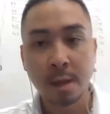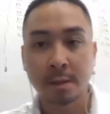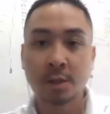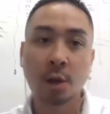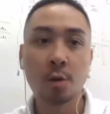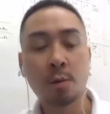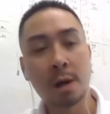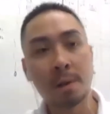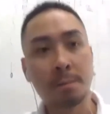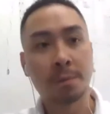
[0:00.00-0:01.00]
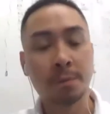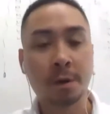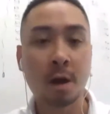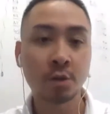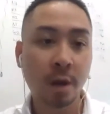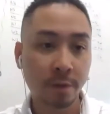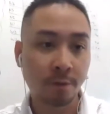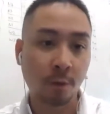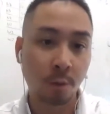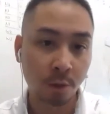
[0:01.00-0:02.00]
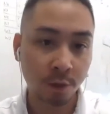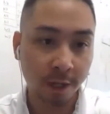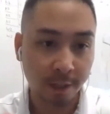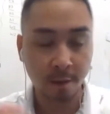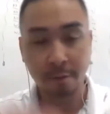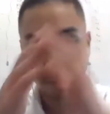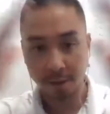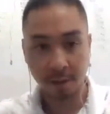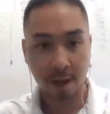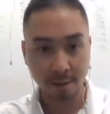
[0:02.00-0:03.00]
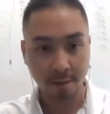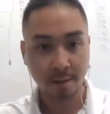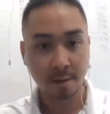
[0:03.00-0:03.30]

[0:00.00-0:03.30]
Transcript: So the cost drivers for a window shade is obviously the size.